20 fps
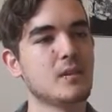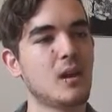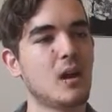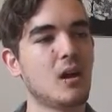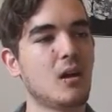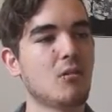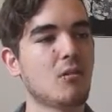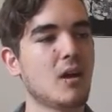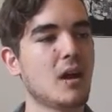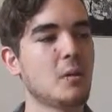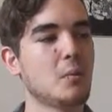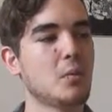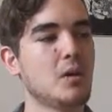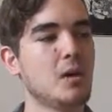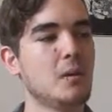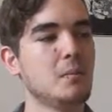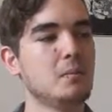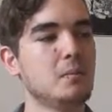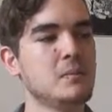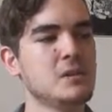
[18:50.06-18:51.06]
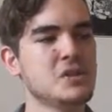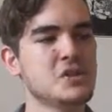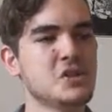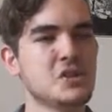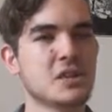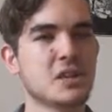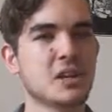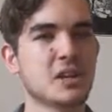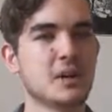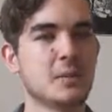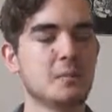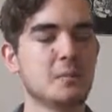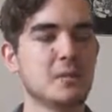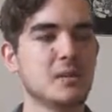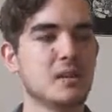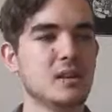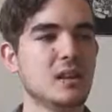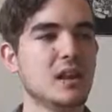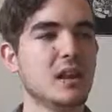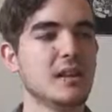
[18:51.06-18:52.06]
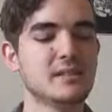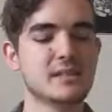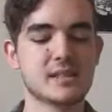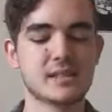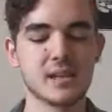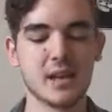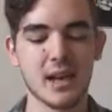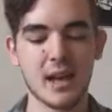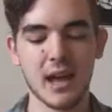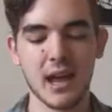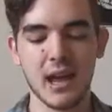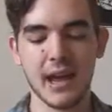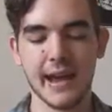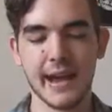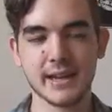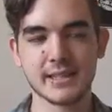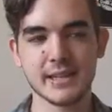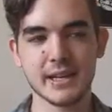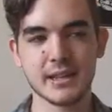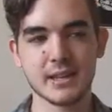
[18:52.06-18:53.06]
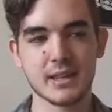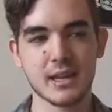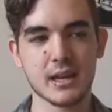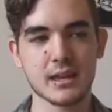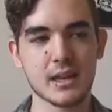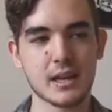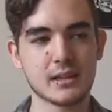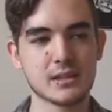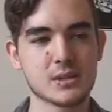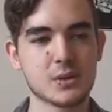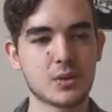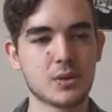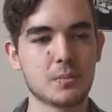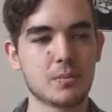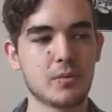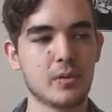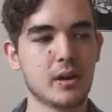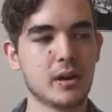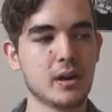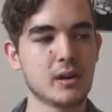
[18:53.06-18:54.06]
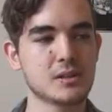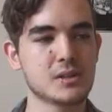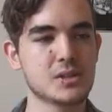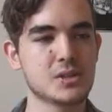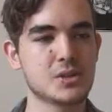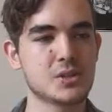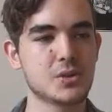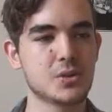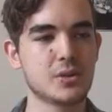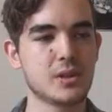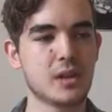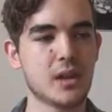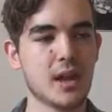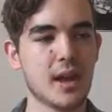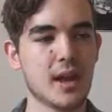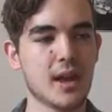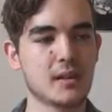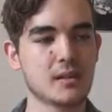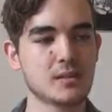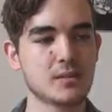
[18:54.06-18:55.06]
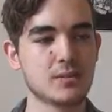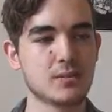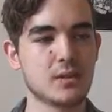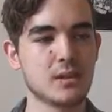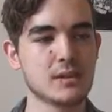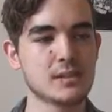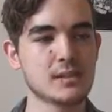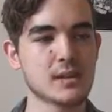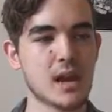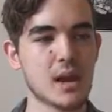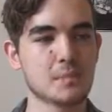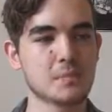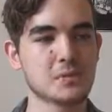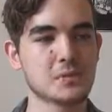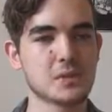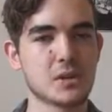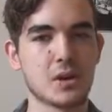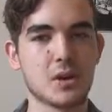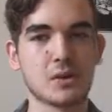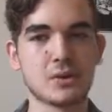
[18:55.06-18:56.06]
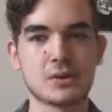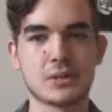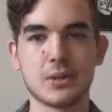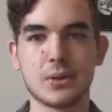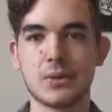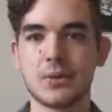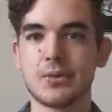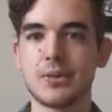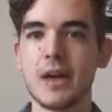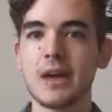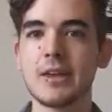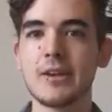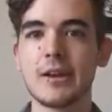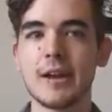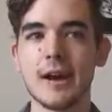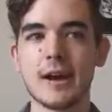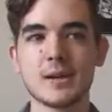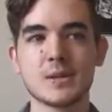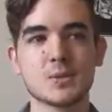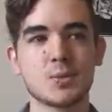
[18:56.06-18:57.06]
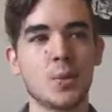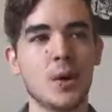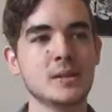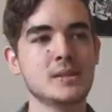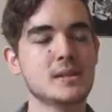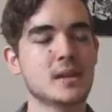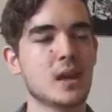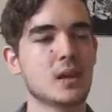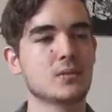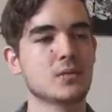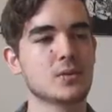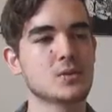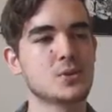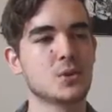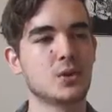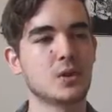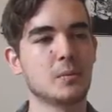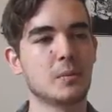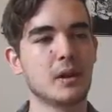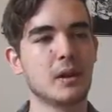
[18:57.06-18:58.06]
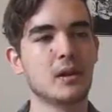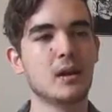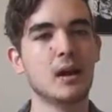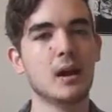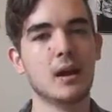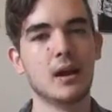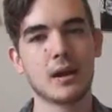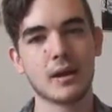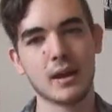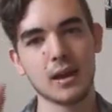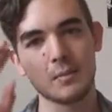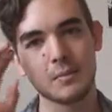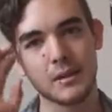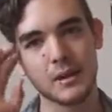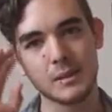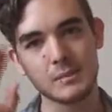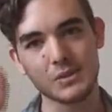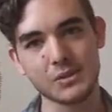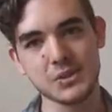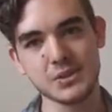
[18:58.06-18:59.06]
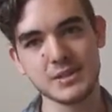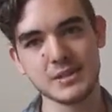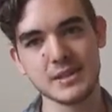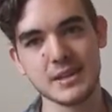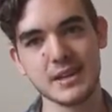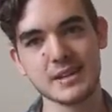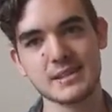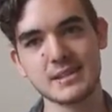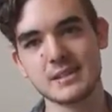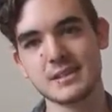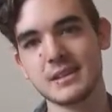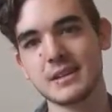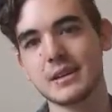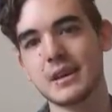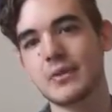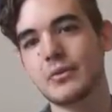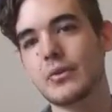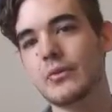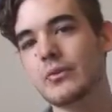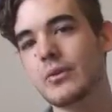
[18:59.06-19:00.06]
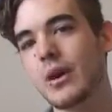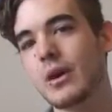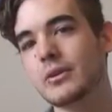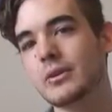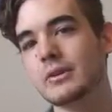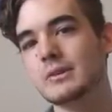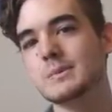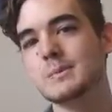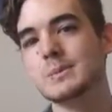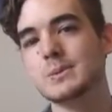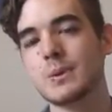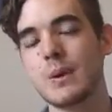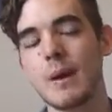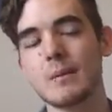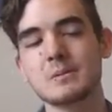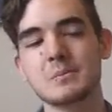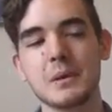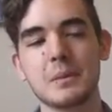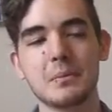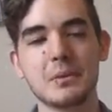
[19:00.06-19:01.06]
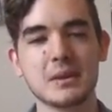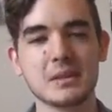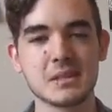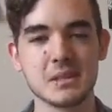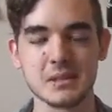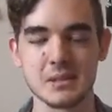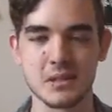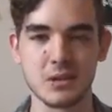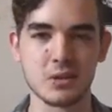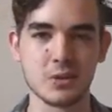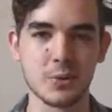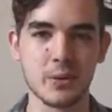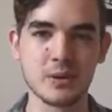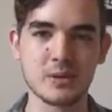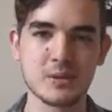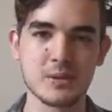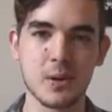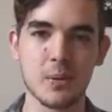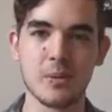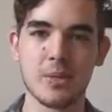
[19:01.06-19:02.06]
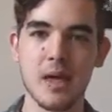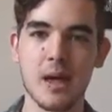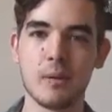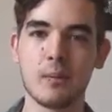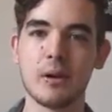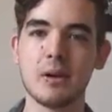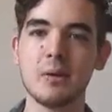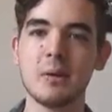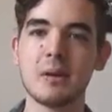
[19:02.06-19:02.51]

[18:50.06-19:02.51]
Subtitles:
Alright, well, mission complete. And I think that is going to bring us to the end of this episode. So thank you guys once again for joining me. Again, my name is JesusQuesadilla. If you've not already subscribed to me, please consider doing so, and that way